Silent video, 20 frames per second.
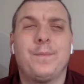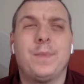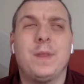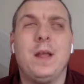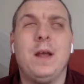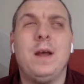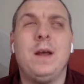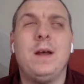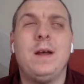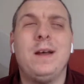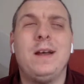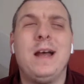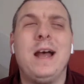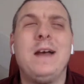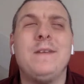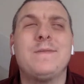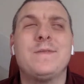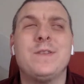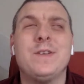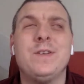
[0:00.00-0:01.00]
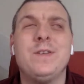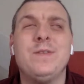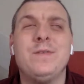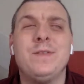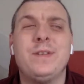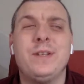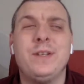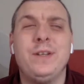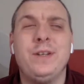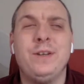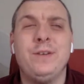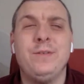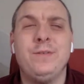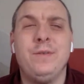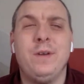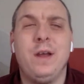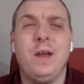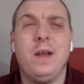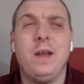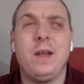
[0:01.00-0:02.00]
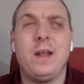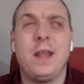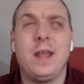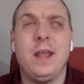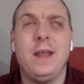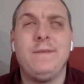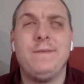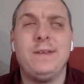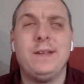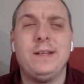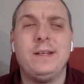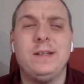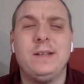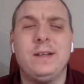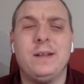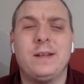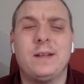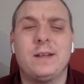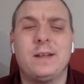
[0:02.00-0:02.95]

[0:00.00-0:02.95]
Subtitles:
Afternoon to you, Kevin.